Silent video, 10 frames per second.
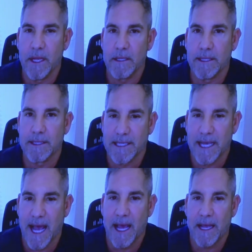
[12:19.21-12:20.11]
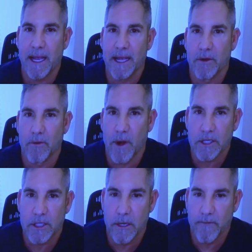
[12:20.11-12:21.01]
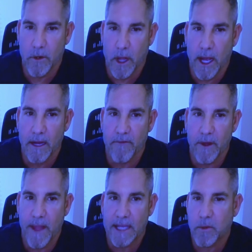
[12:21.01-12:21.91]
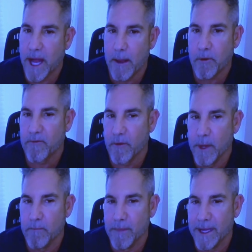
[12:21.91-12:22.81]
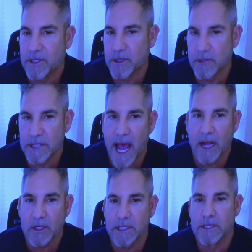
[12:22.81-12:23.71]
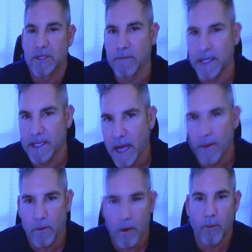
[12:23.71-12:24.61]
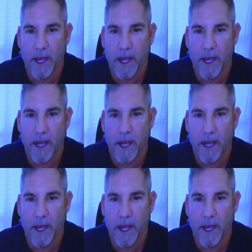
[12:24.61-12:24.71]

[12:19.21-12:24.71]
design and direction of your life. And that's what happened for me. Mentors actually took me down the wrong.